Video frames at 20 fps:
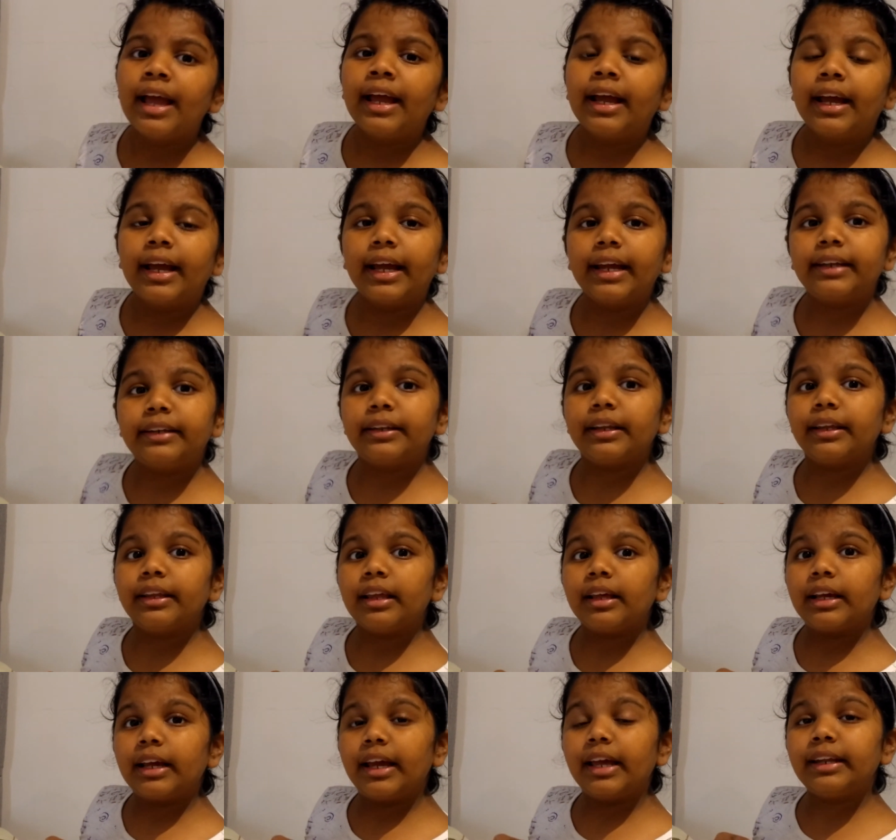
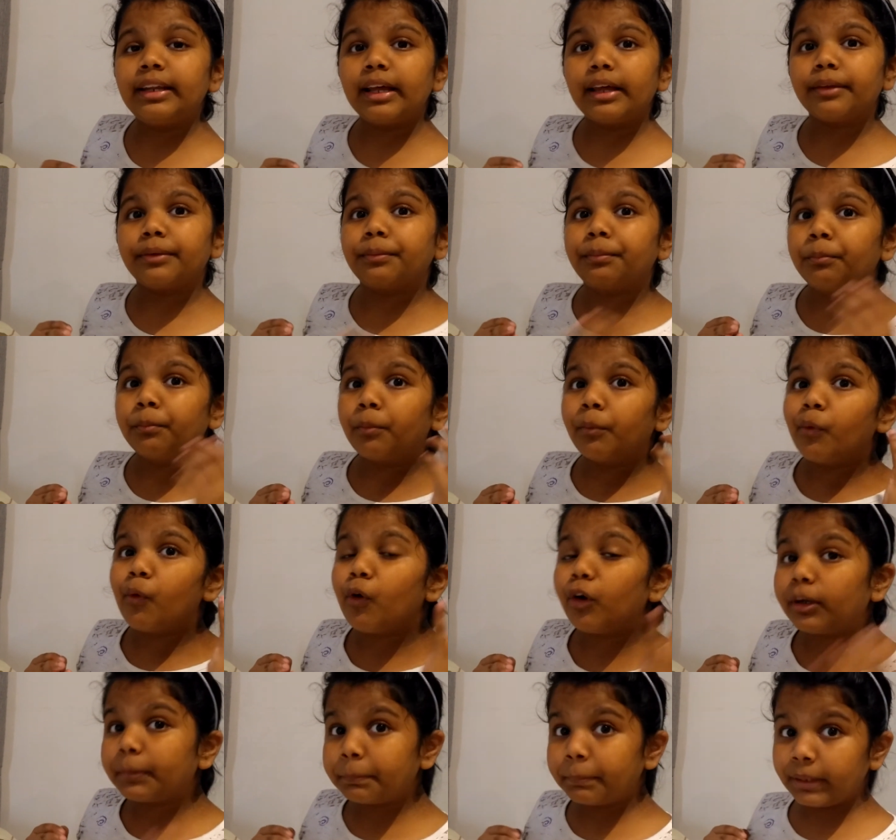It has
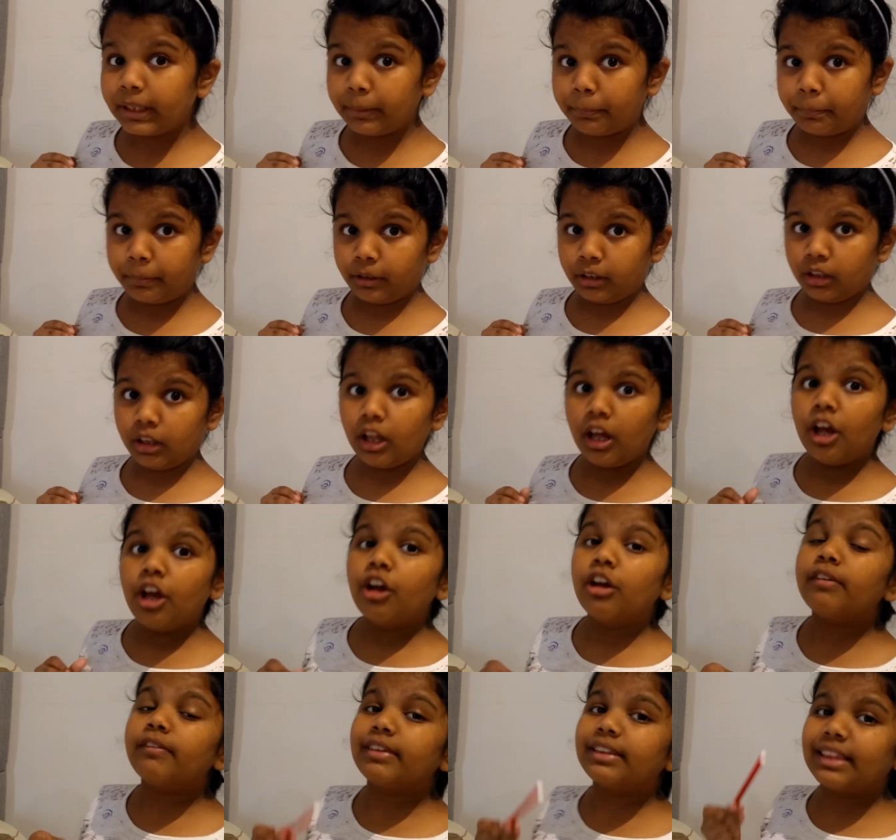more people
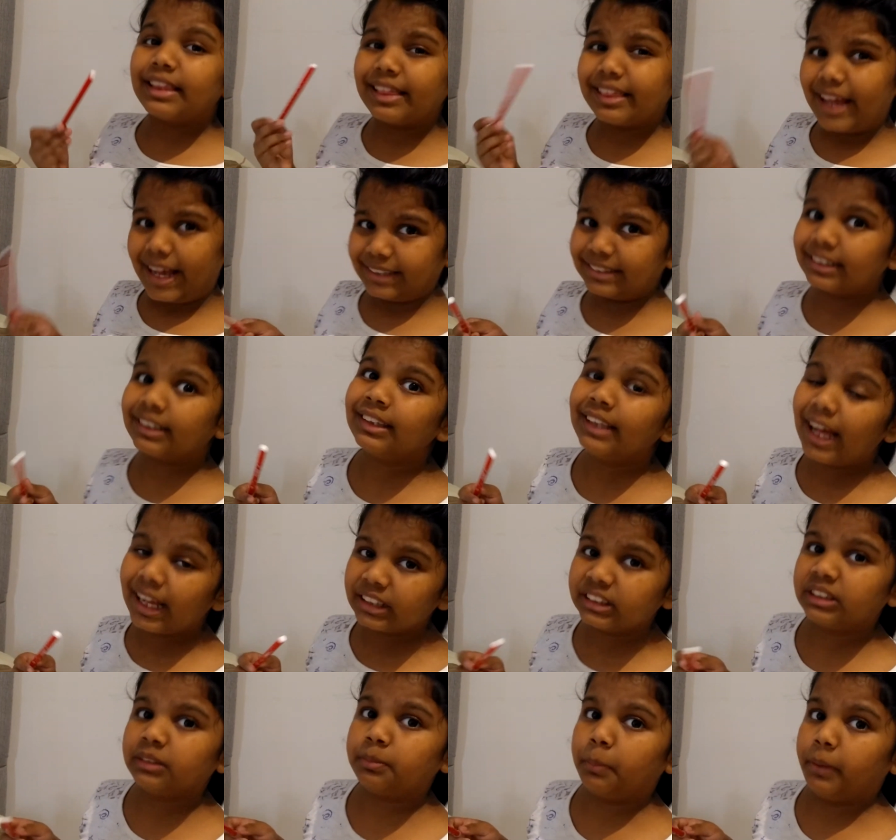with less land
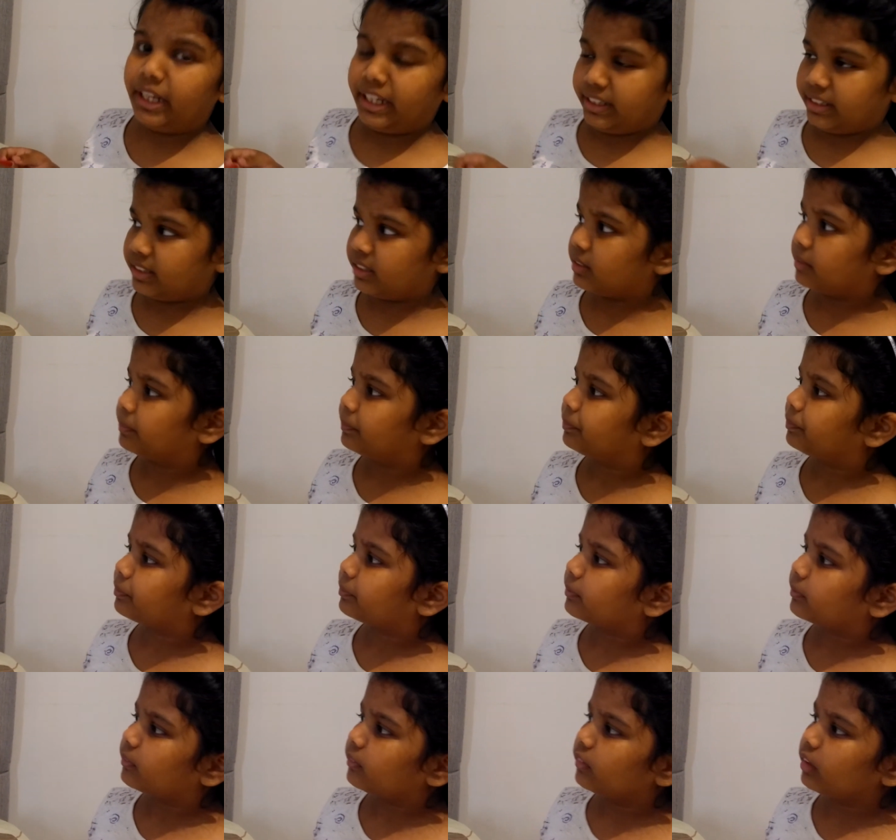space.
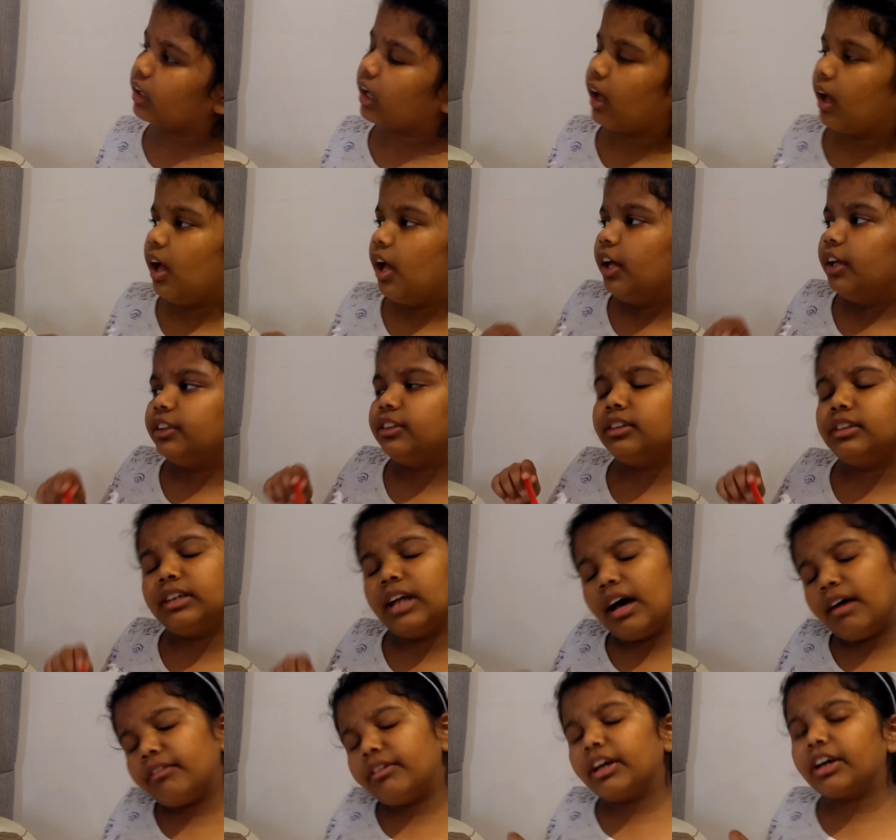So now
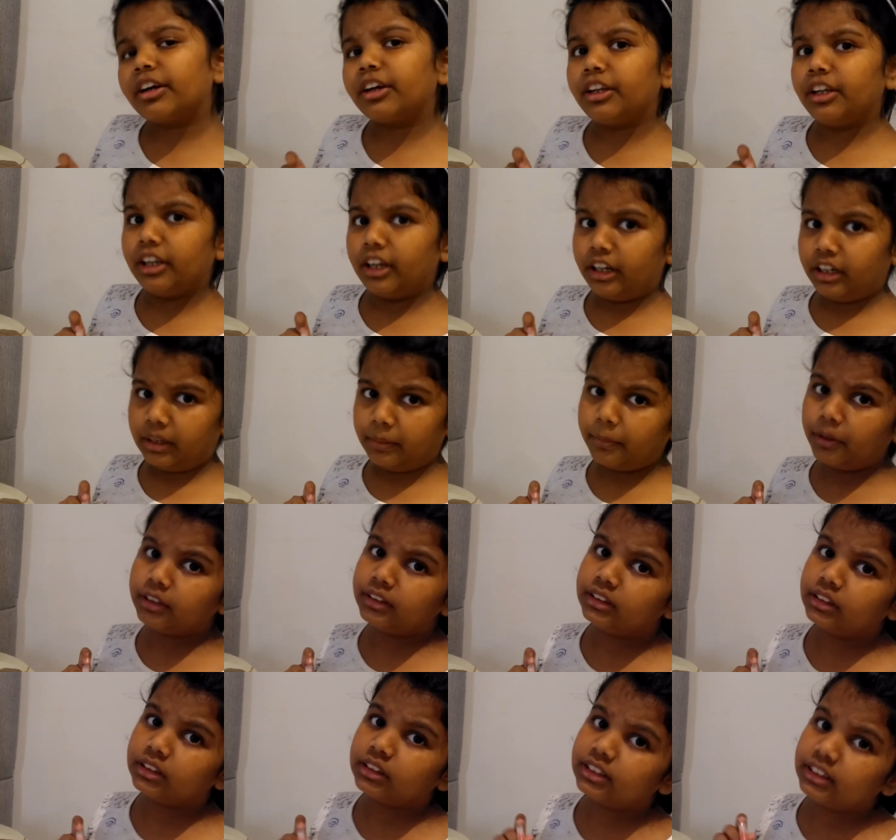we are going to learn about
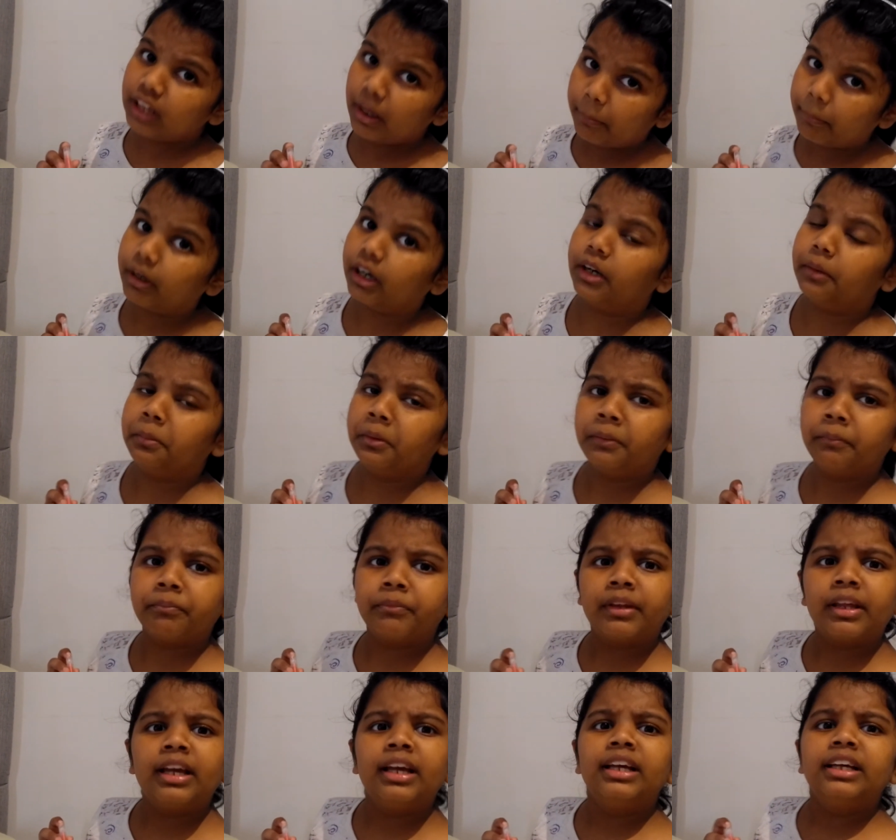suburb.
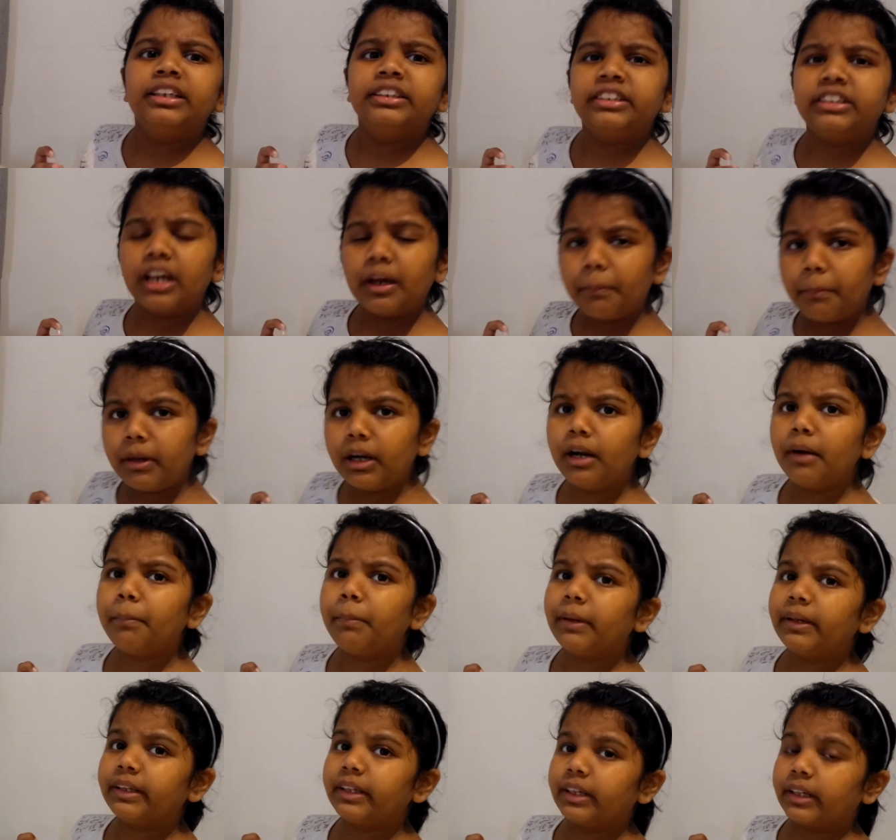Suburb
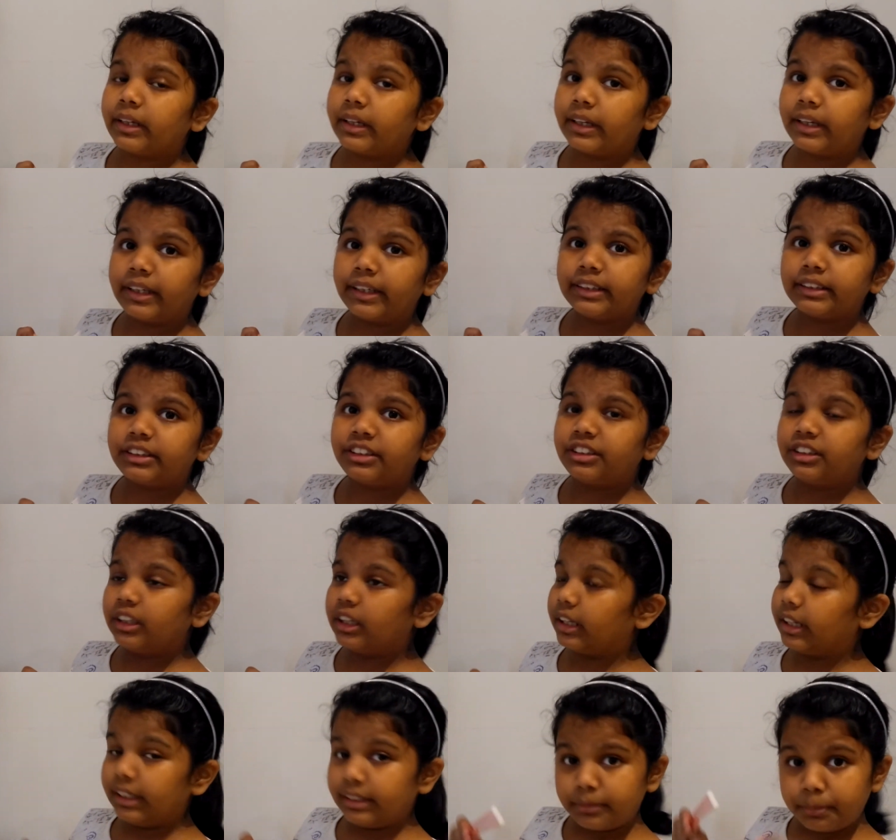
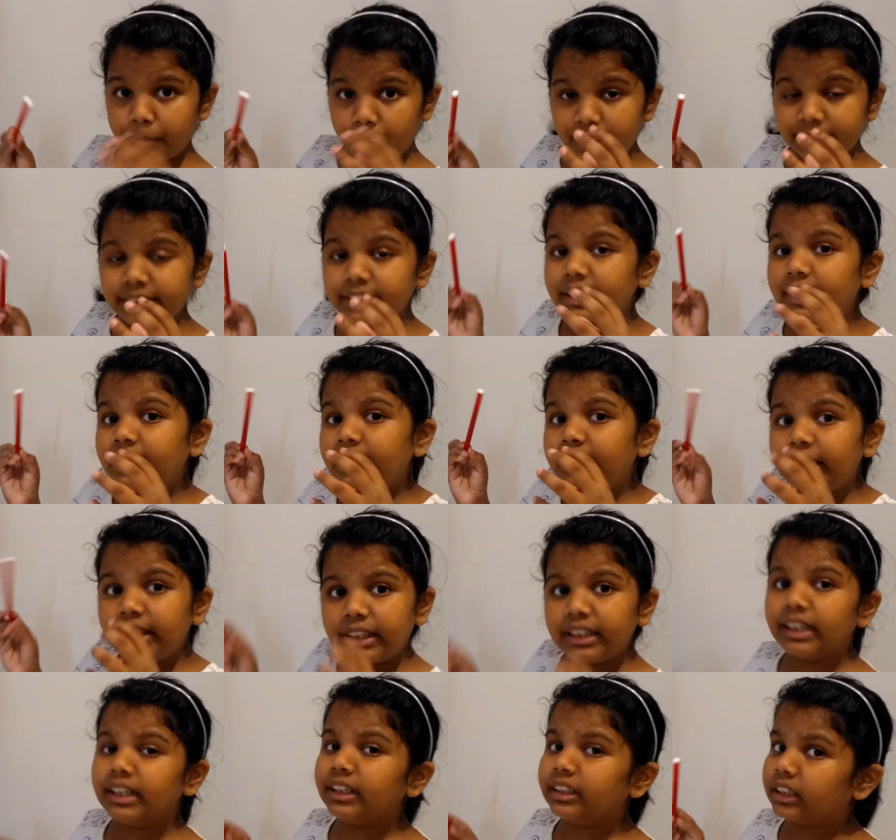is present
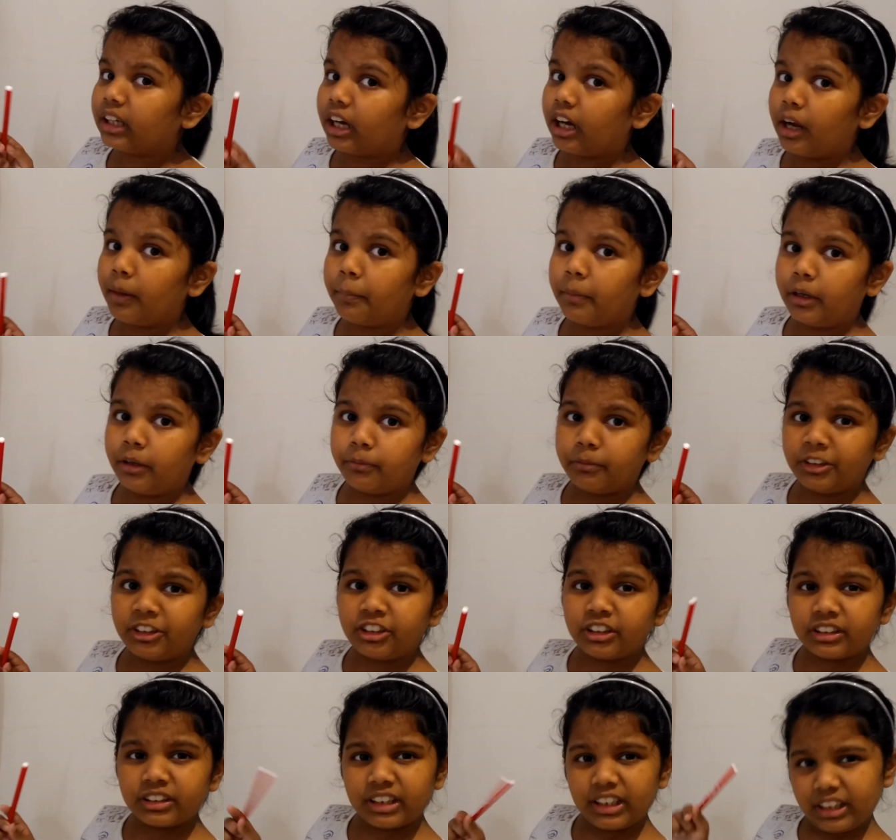near the suburb, which
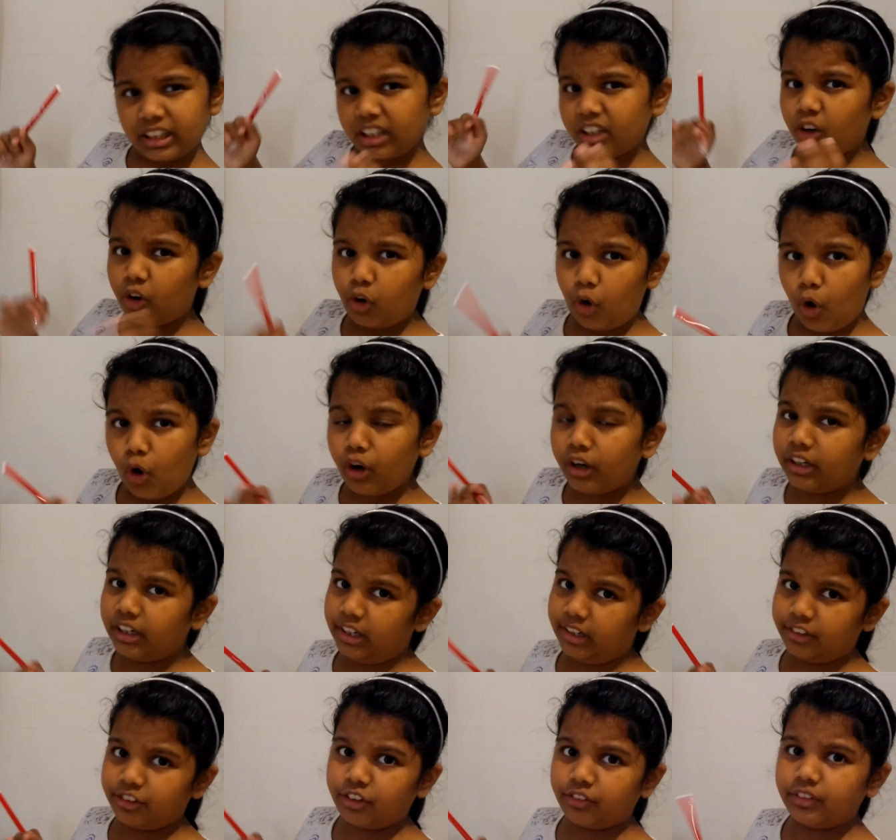is in the
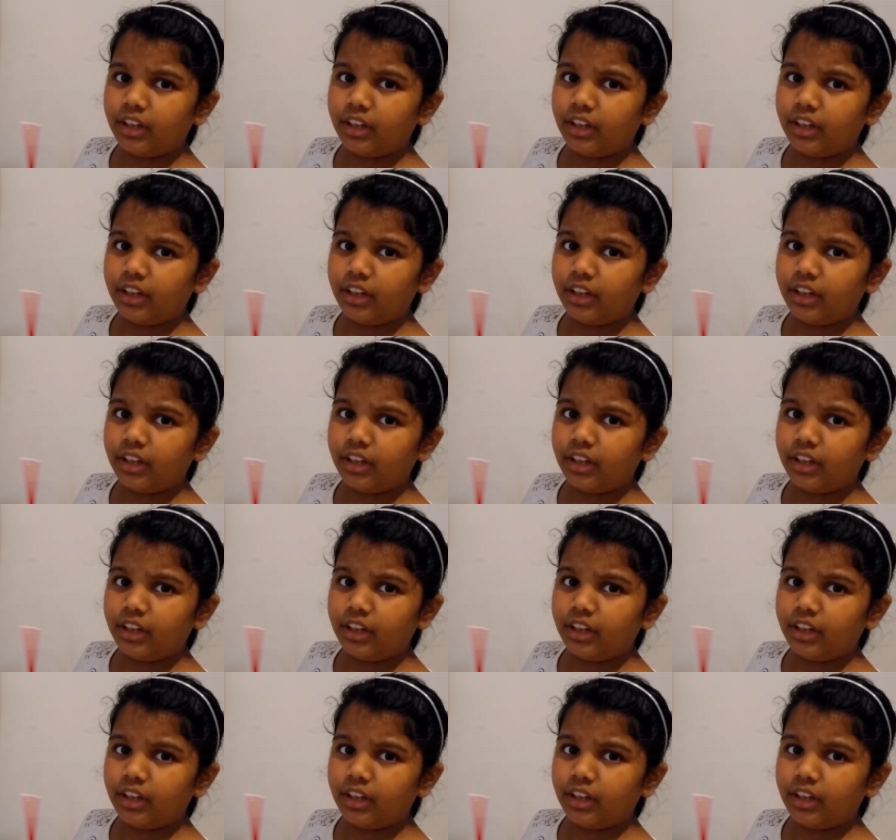corners of the